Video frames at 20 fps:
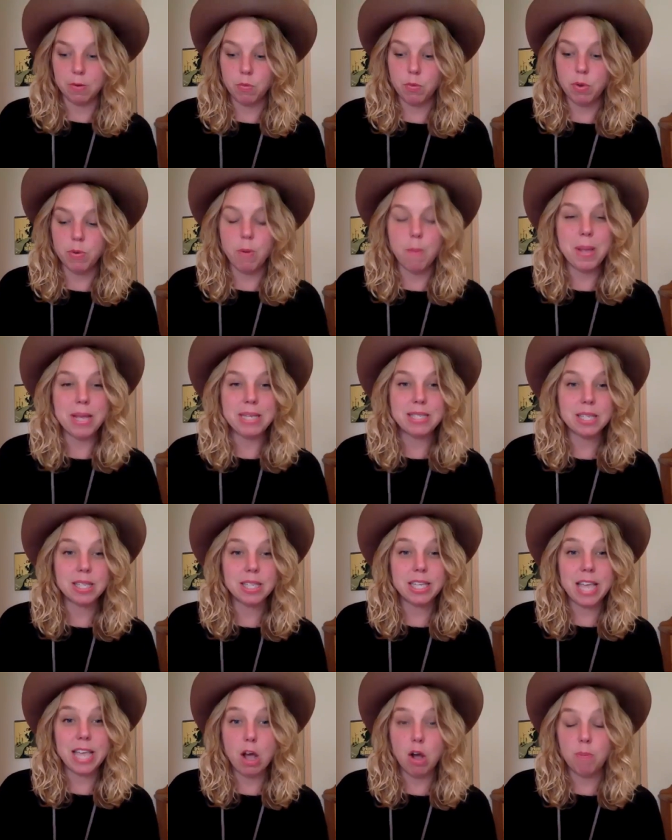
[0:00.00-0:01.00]
We will
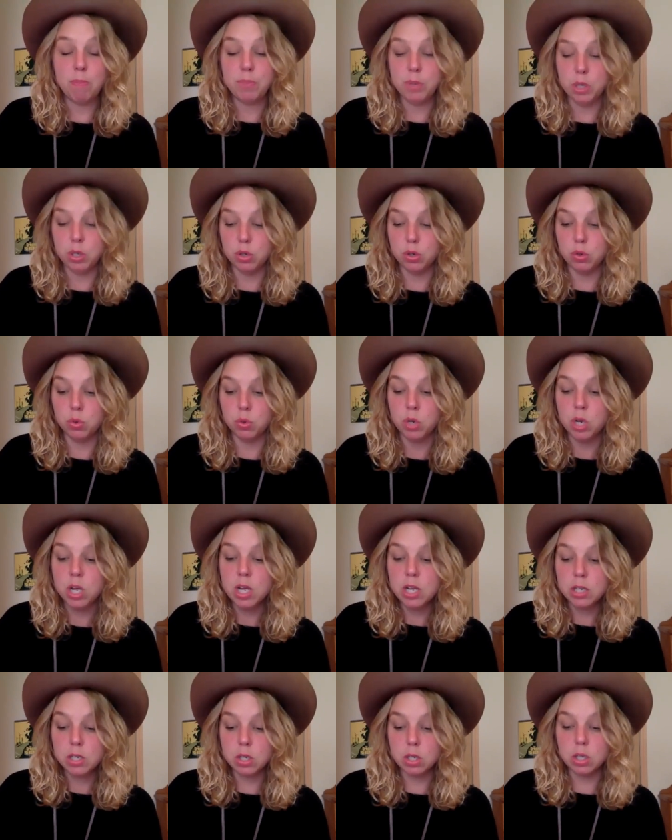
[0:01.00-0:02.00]
basically help you
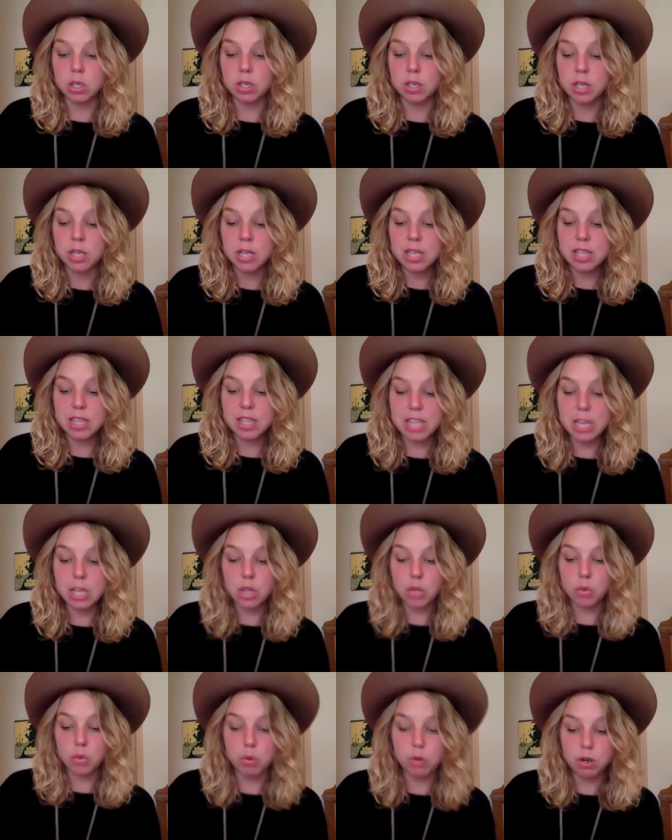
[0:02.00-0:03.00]
to
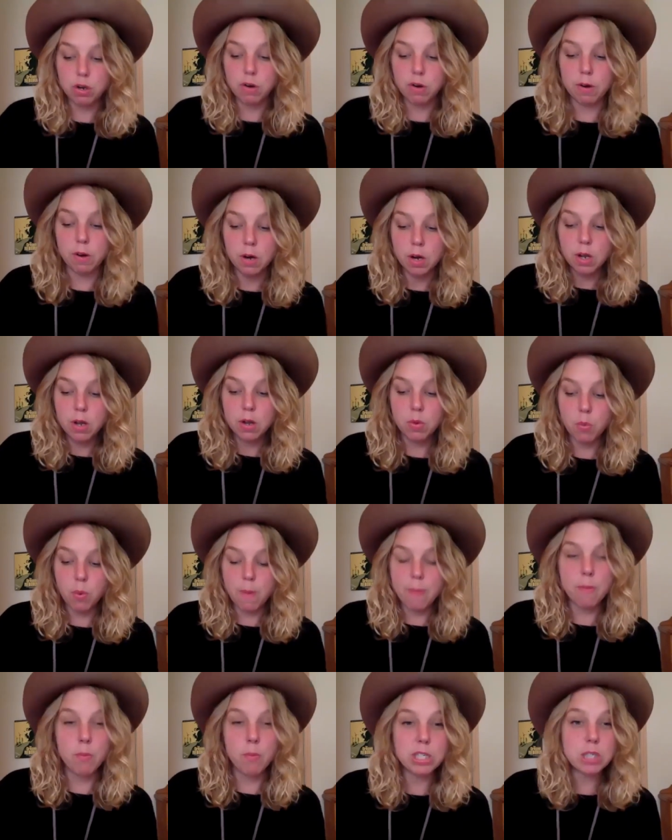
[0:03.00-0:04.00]
think through your
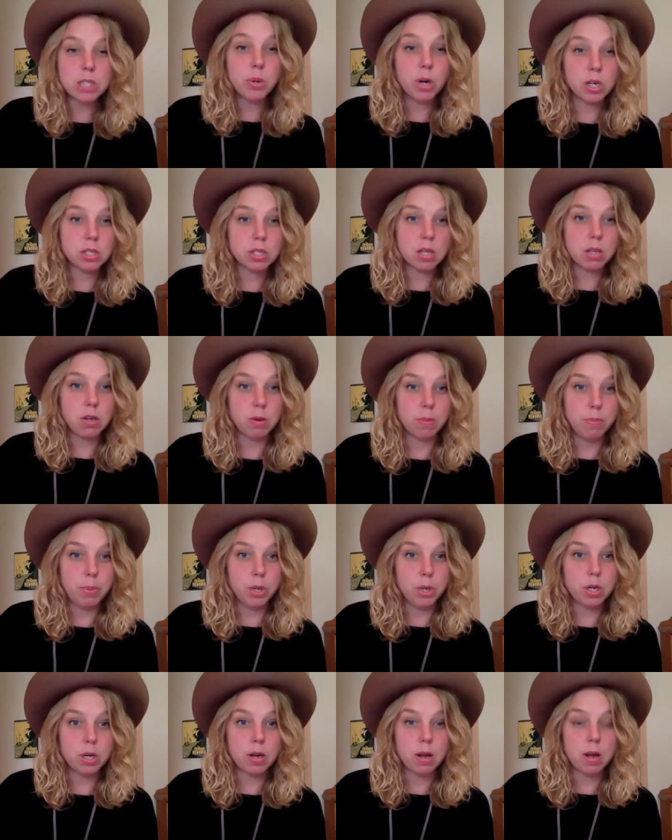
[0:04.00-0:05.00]
which parts of your
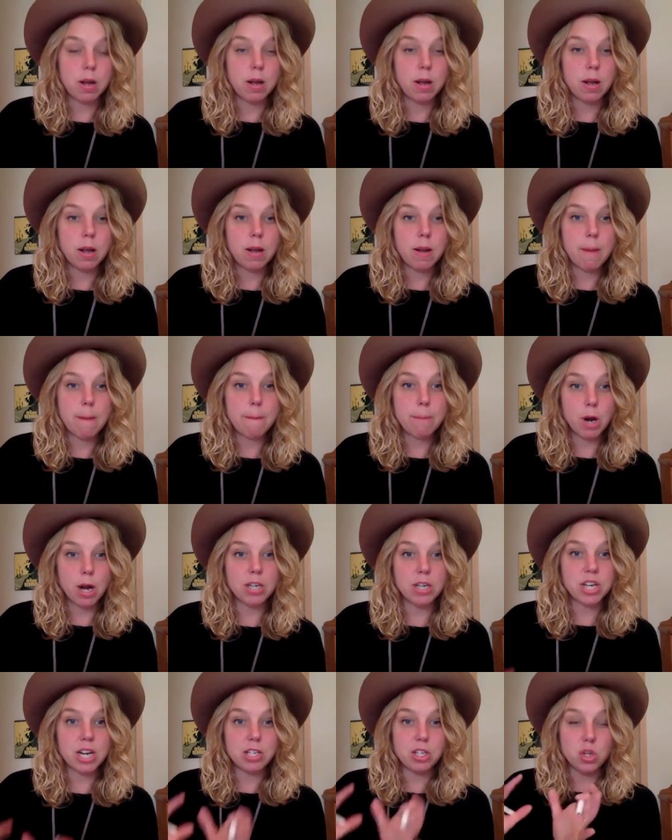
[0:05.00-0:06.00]
book
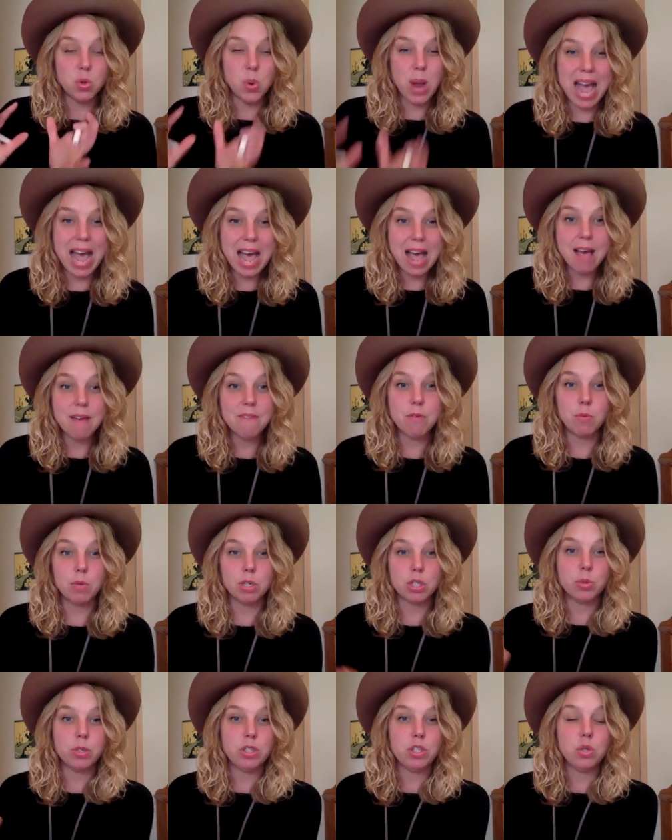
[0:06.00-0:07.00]
project you have and
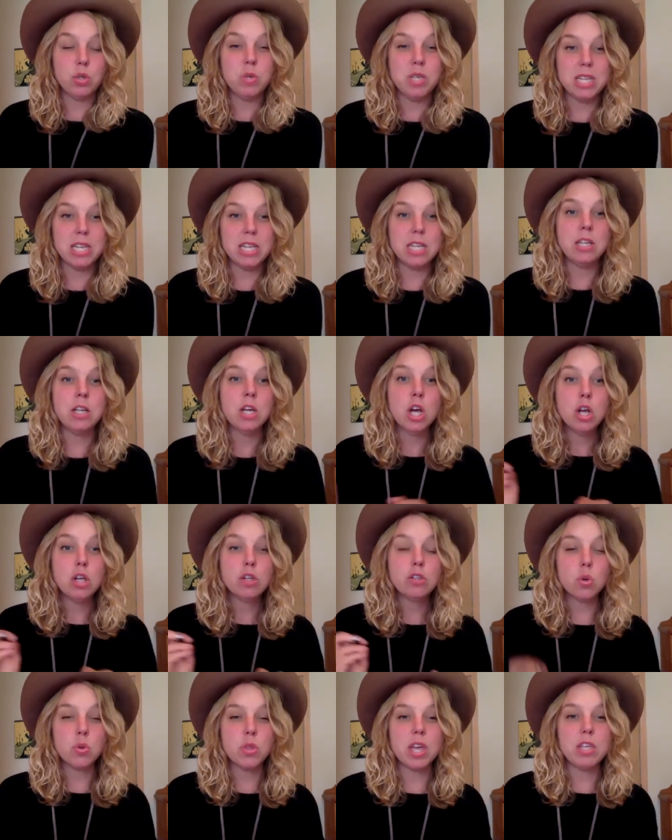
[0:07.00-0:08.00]
which ones you need
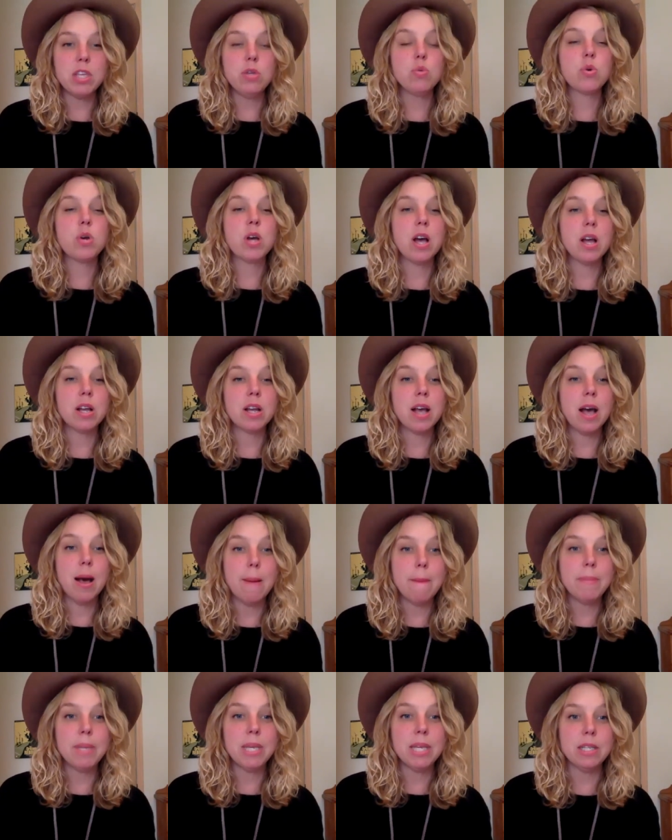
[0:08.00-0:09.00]
so that you can
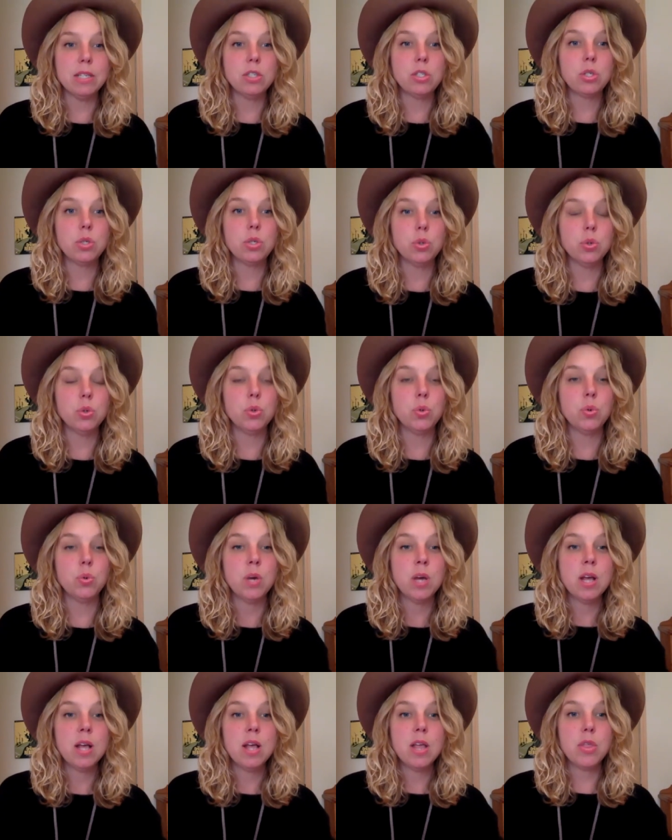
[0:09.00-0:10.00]
come into
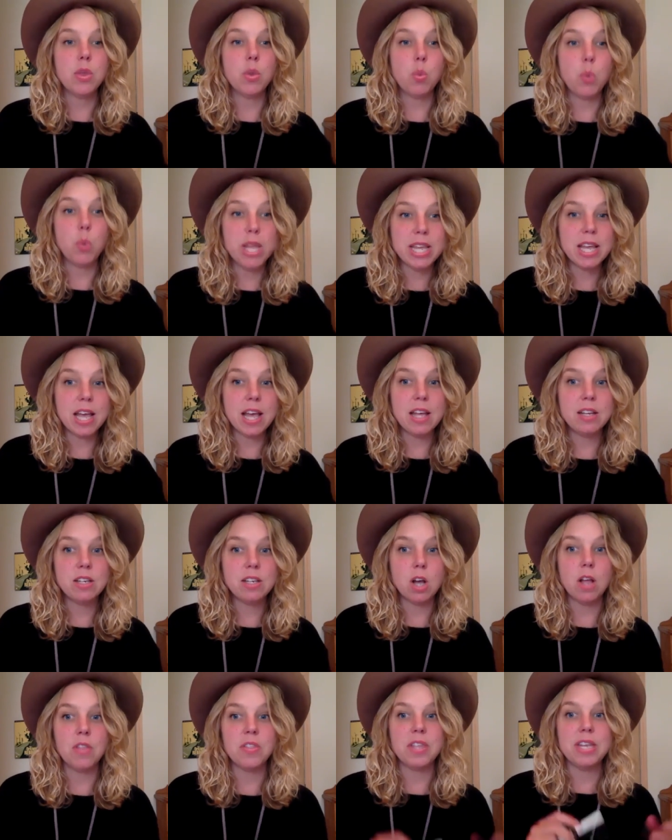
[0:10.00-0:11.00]
the weekend
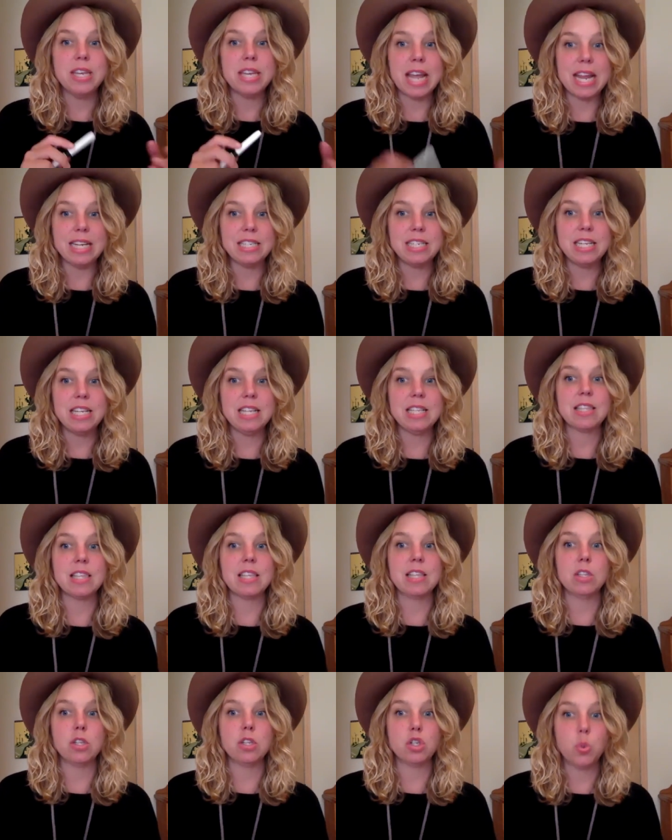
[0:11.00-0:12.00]
on the 19th
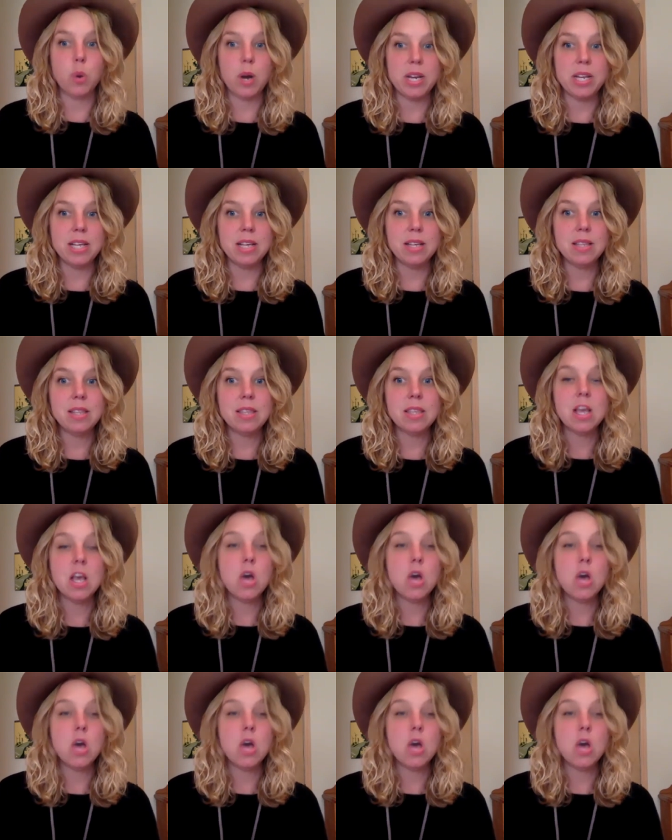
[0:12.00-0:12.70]
and the 20th